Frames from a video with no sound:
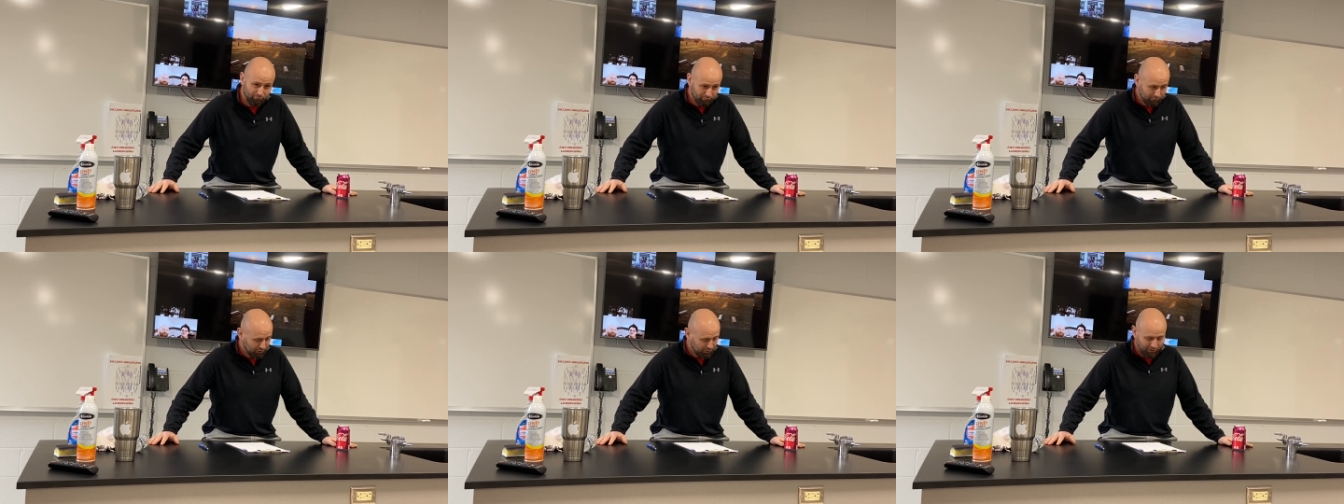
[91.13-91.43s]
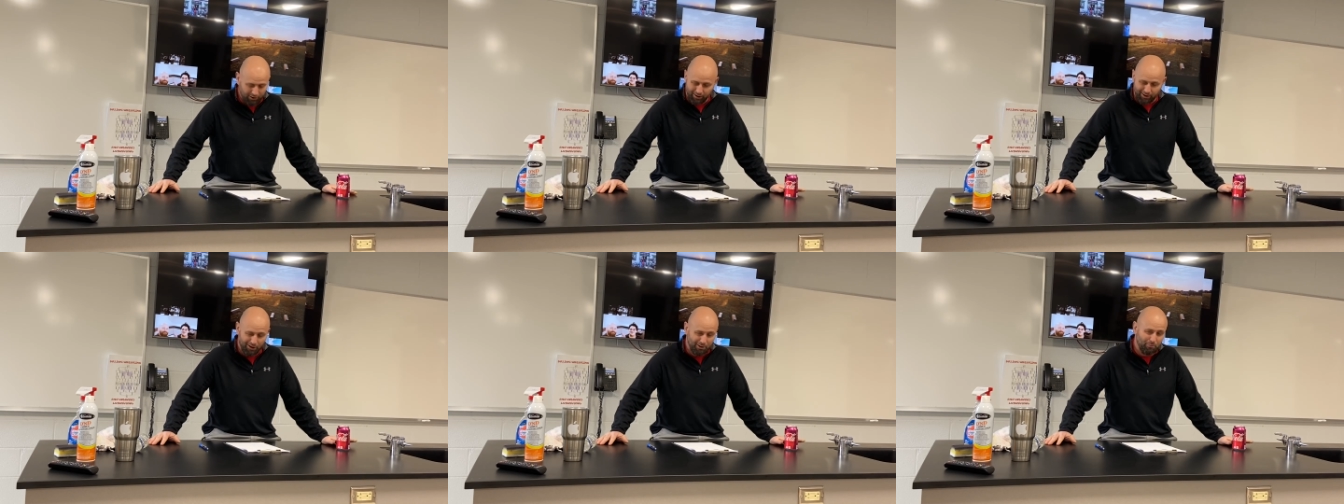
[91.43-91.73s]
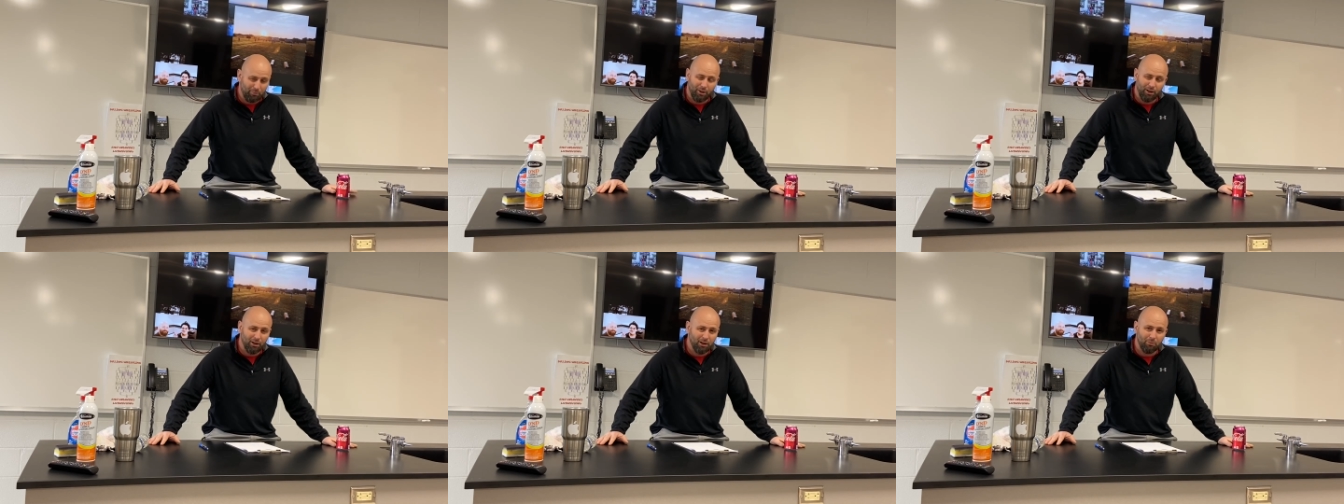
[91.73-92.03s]
There's not gonna
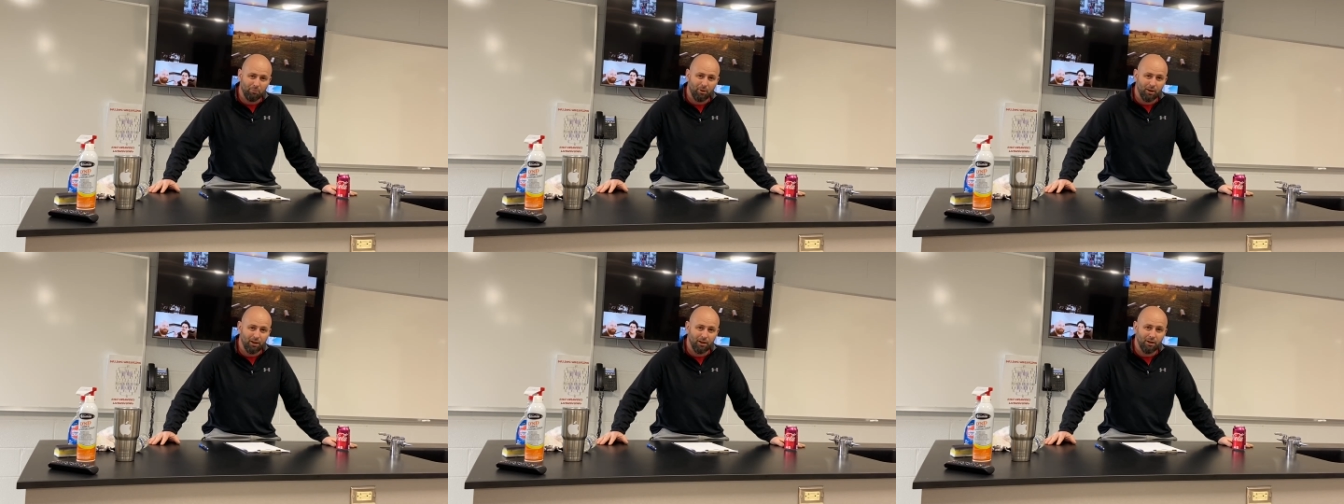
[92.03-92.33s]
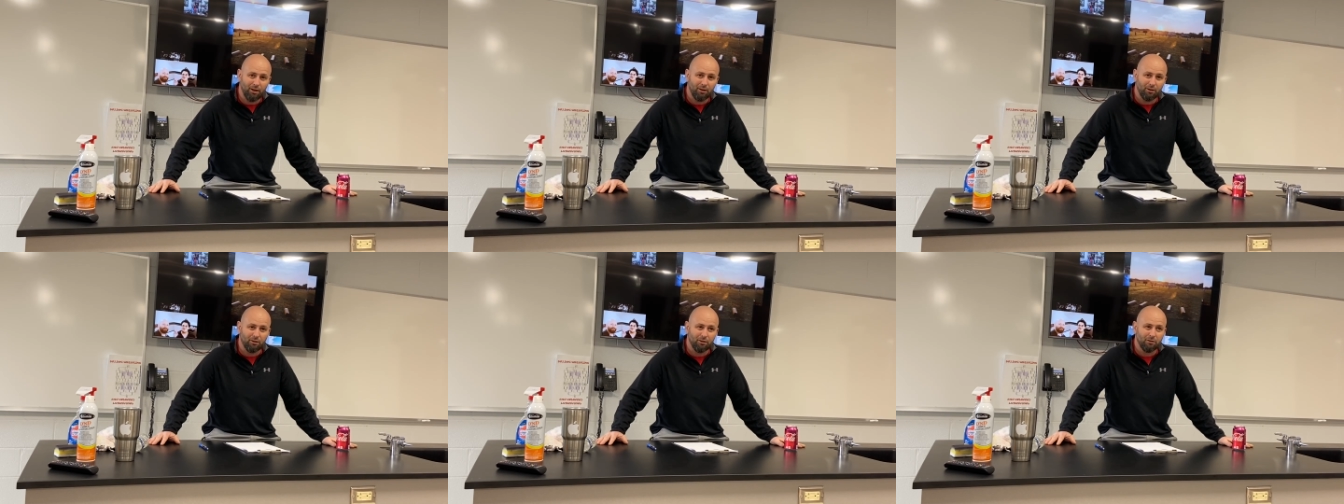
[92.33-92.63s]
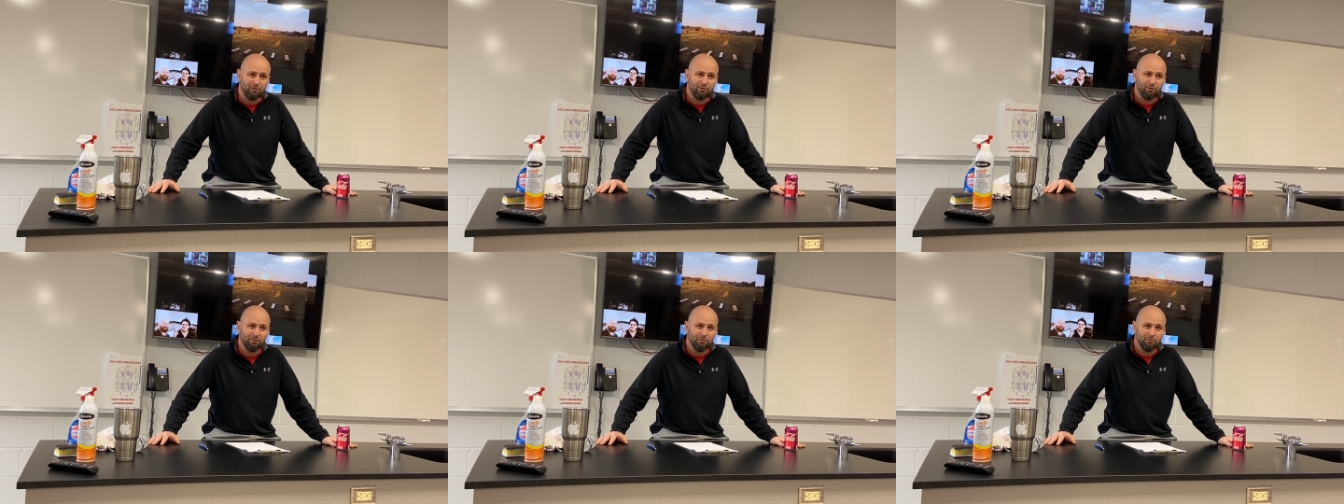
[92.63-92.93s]
be anybody here.
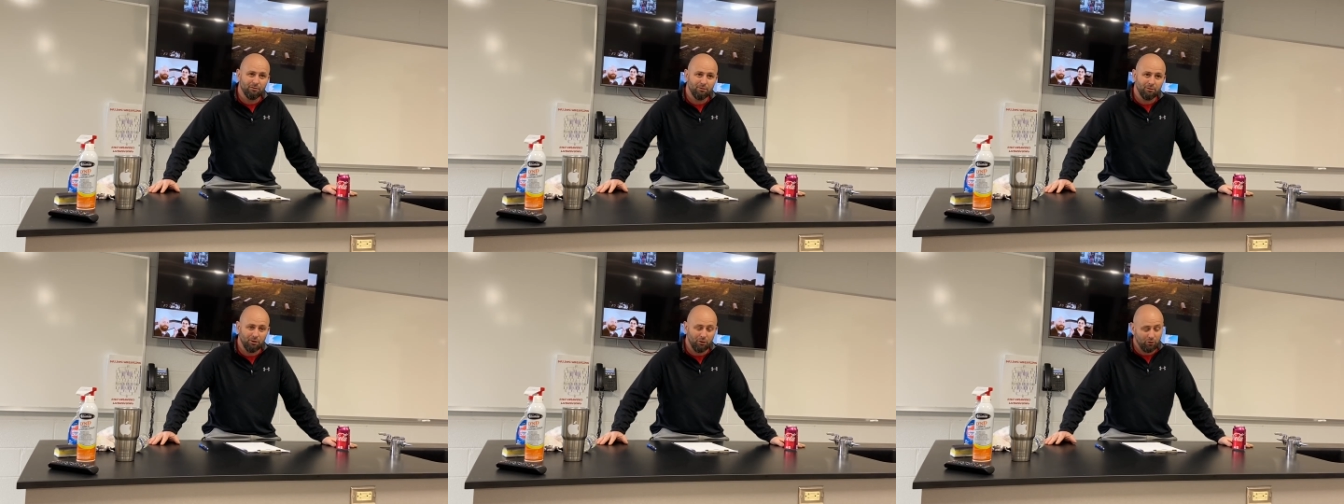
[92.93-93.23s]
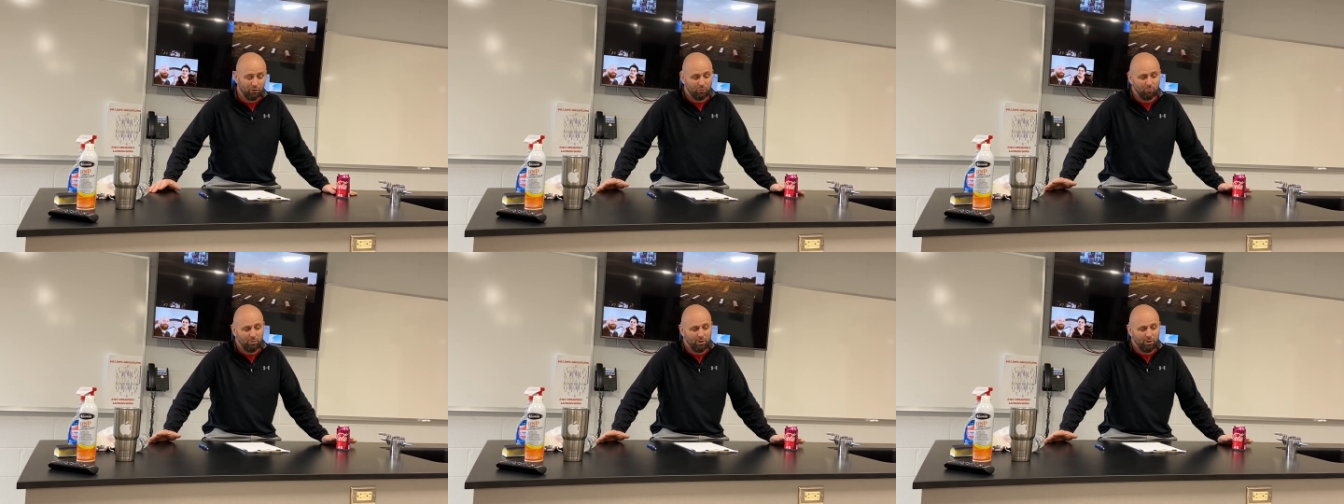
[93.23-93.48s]
And there'll